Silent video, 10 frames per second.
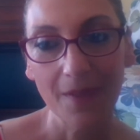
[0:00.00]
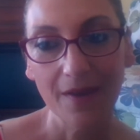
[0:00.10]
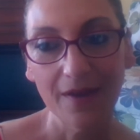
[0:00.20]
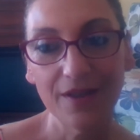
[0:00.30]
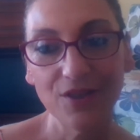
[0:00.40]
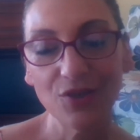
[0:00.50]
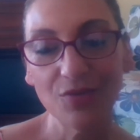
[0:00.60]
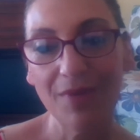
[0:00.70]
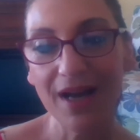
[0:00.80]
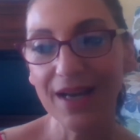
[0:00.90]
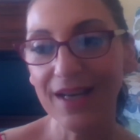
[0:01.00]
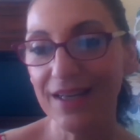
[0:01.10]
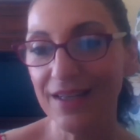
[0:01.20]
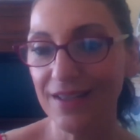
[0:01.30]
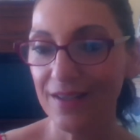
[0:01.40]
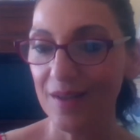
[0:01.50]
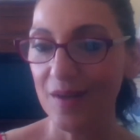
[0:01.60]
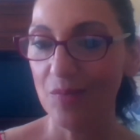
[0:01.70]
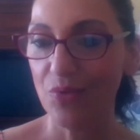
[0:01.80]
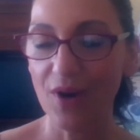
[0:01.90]
And as your mind
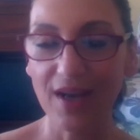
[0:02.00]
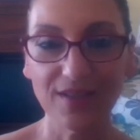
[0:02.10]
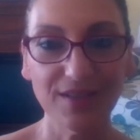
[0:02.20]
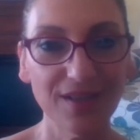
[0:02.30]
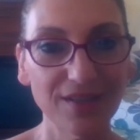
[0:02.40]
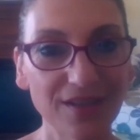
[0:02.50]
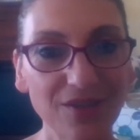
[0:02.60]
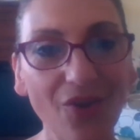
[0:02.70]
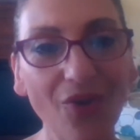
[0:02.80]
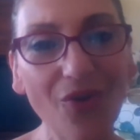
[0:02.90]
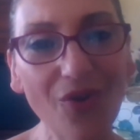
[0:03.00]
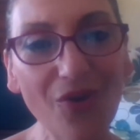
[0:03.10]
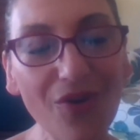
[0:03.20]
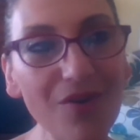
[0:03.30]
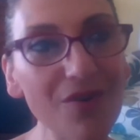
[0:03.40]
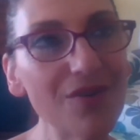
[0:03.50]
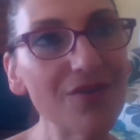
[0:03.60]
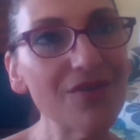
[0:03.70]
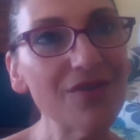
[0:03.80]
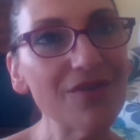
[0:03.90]
processes all
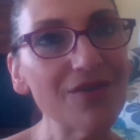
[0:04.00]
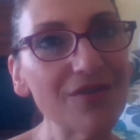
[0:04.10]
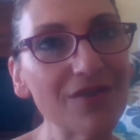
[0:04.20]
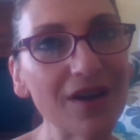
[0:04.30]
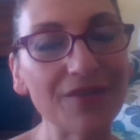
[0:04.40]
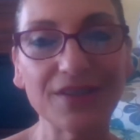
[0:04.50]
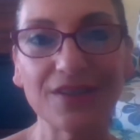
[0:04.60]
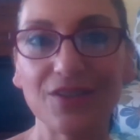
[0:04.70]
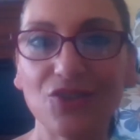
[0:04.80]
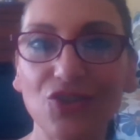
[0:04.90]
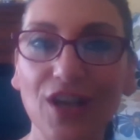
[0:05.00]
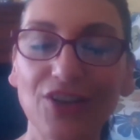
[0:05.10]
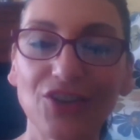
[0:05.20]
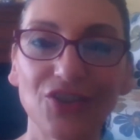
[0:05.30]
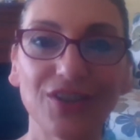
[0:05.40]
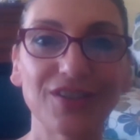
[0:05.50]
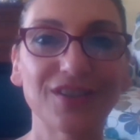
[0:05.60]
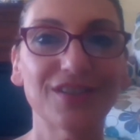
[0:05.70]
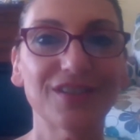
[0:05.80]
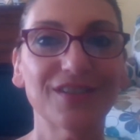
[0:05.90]
of the
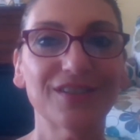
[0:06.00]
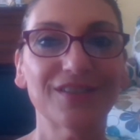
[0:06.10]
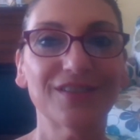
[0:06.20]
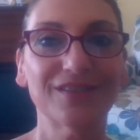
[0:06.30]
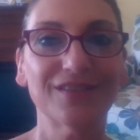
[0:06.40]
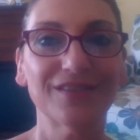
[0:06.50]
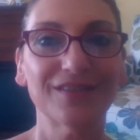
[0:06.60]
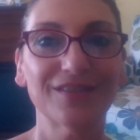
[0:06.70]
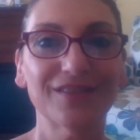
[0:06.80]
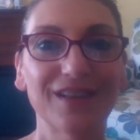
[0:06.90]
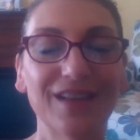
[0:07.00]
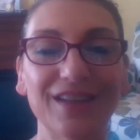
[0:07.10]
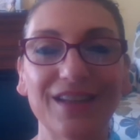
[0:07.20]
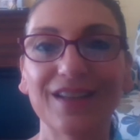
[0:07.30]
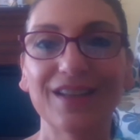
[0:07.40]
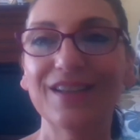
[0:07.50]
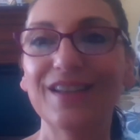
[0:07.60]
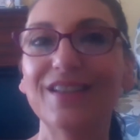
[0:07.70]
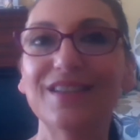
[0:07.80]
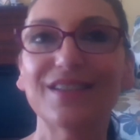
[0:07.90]
suggestions and the
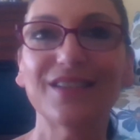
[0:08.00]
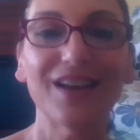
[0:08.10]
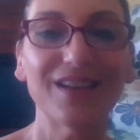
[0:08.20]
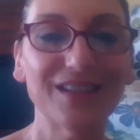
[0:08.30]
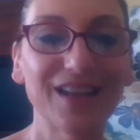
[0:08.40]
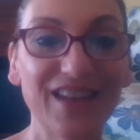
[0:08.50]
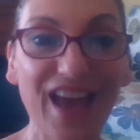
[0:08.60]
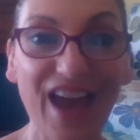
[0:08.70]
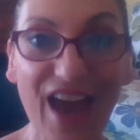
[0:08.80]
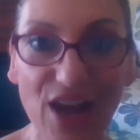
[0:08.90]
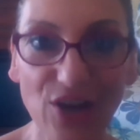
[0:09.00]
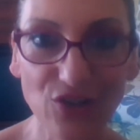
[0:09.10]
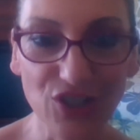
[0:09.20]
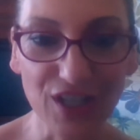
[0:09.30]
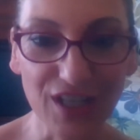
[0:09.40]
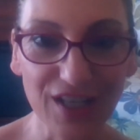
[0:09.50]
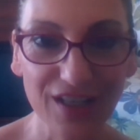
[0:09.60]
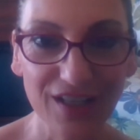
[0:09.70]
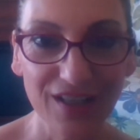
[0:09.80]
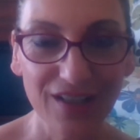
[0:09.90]
insight and the energy,
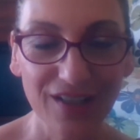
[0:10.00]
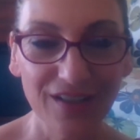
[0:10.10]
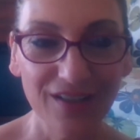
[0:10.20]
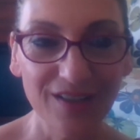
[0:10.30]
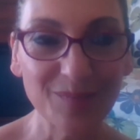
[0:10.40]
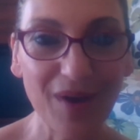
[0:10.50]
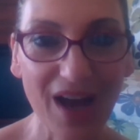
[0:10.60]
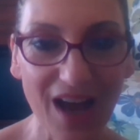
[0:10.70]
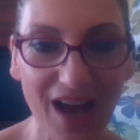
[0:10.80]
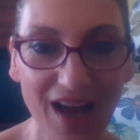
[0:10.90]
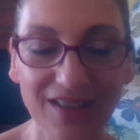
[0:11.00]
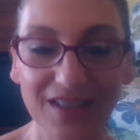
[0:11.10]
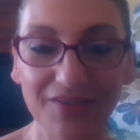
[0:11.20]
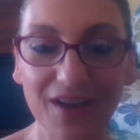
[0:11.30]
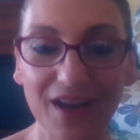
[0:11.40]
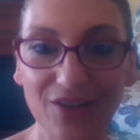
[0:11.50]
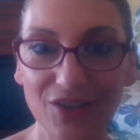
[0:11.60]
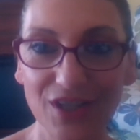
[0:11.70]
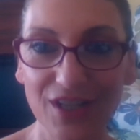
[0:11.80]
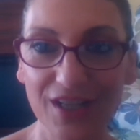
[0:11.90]
this positive energy,